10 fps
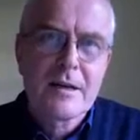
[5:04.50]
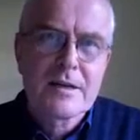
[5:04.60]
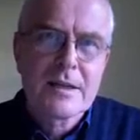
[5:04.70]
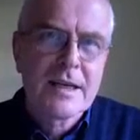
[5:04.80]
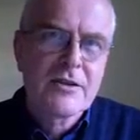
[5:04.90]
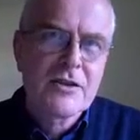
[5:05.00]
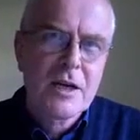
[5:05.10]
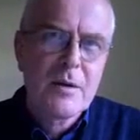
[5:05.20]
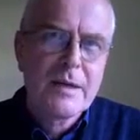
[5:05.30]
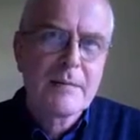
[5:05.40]
closet and
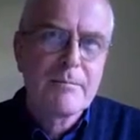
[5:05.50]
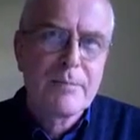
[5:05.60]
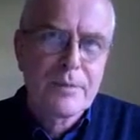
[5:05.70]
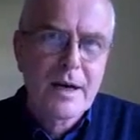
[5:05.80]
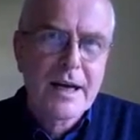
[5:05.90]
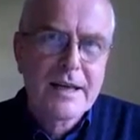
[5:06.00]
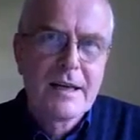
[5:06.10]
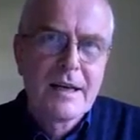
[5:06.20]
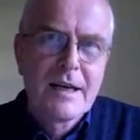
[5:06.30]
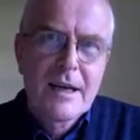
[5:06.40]
show a little
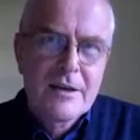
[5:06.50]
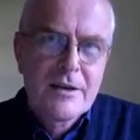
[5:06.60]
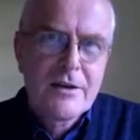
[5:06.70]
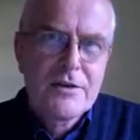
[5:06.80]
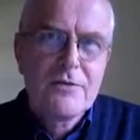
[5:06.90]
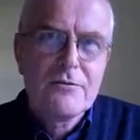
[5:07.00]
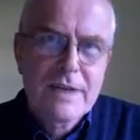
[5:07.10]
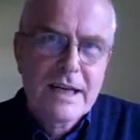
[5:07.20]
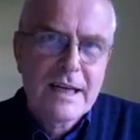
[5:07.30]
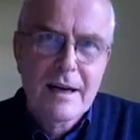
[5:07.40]
pride in who you
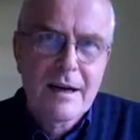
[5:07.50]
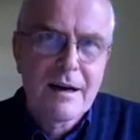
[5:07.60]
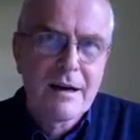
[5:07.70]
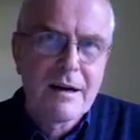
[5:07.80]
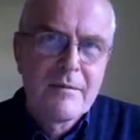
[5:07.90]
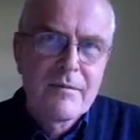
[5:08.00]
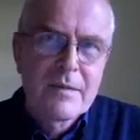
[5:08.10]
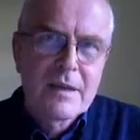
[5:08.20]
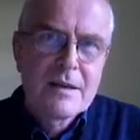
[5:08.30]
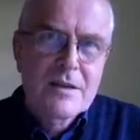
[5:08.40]
really are.
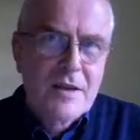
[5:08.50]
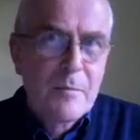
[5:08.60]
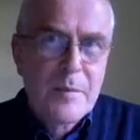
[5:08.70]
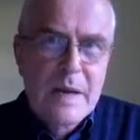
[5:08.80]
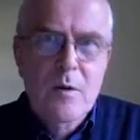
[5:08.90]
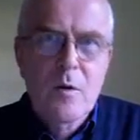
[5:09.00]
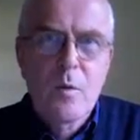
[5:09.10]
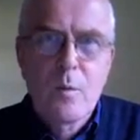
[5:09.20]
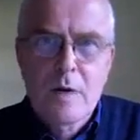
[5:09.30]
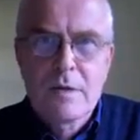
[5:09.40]
Some
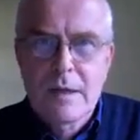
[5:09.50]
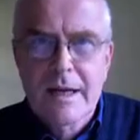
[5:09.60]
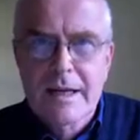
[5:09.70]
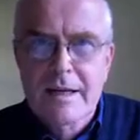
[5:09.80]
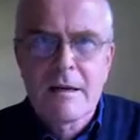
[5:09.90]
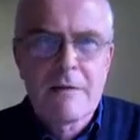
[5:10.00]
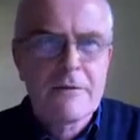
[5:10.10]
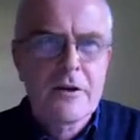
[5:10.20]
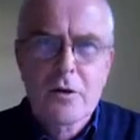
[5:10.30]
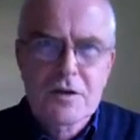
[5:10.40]
people won't like it.
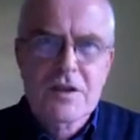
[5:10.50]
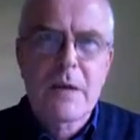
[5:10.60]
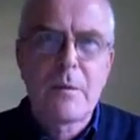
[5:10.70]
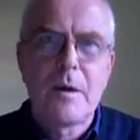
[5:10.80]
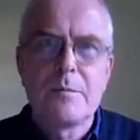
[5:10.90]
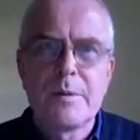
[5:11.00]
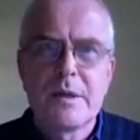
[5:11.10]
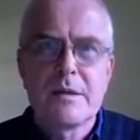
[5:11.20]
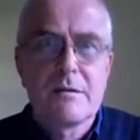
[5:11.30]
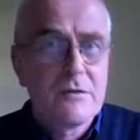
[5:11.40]
Of course they won't.
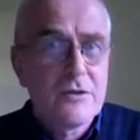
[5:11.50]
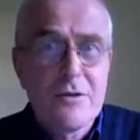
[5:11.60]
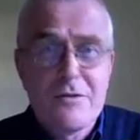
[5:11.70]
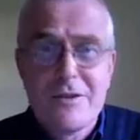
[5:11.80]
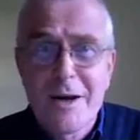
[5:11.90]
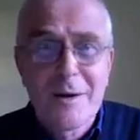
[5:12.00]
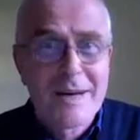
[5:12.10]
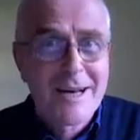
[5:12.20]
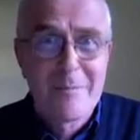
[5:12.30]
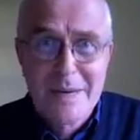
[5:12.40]
But you know
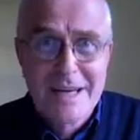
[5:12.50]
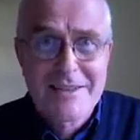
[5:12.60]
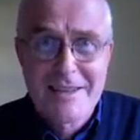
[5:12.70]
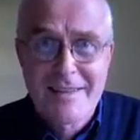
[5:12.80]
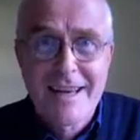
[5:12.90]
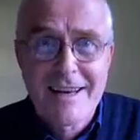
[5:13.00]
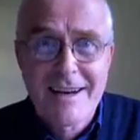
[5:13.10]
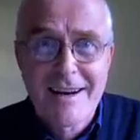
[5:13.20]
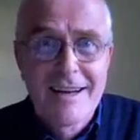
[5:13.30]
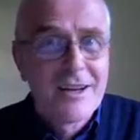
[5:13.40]
how bigoted they
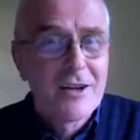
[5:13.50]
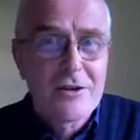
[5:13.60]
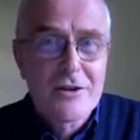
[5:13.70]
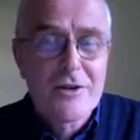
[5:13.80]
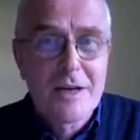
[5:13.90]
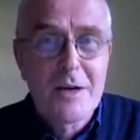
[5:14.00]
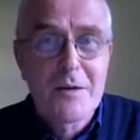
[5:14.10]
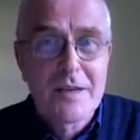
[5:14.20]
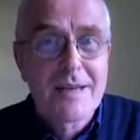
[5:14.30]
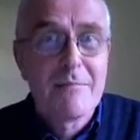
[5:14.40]
are. You
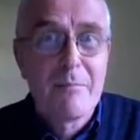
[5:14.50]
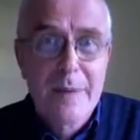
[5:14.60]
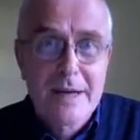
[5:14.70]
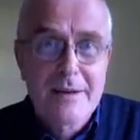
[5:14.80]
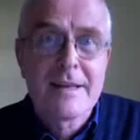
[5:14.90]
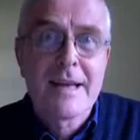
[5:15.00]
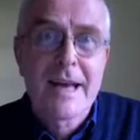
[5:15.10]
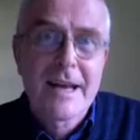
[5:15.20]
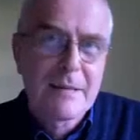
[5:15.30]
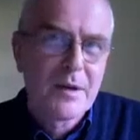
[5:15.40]
know that better than
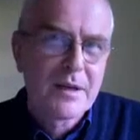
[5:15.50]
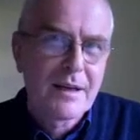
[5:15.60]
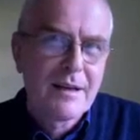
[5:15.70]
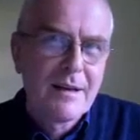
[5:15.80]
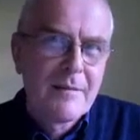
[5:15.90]
anybody.